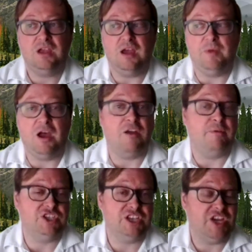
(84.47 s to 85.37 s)
um,
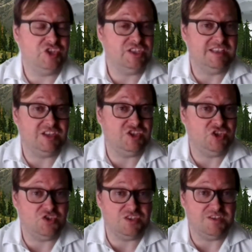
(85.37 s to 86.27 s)
higher education
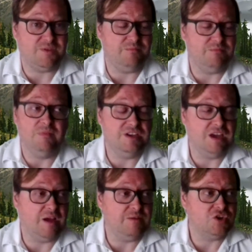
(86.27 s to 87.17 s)
institutions from
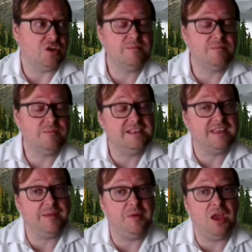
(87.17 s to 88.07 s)
uh, documents that
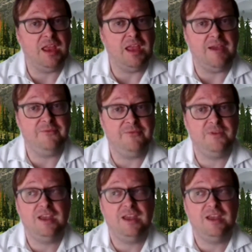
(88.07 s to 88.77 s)
they might have